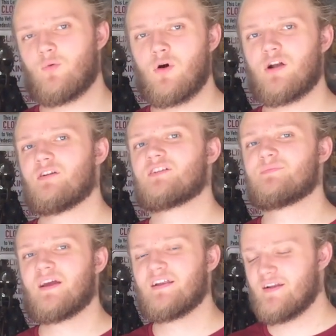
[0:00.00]
water
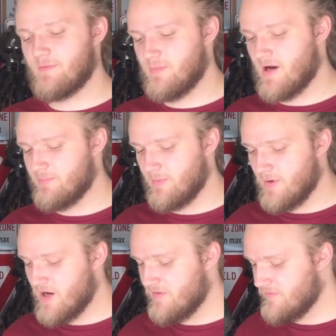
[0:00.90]
expanded and it popped
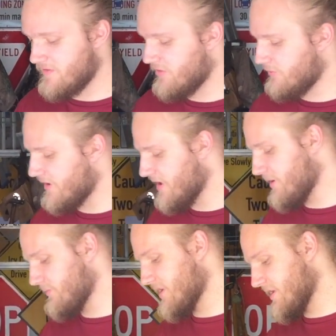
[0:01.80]
them off, and the
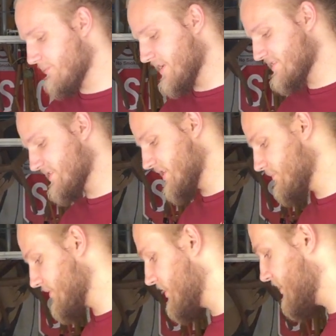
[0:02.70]
3M got messed up.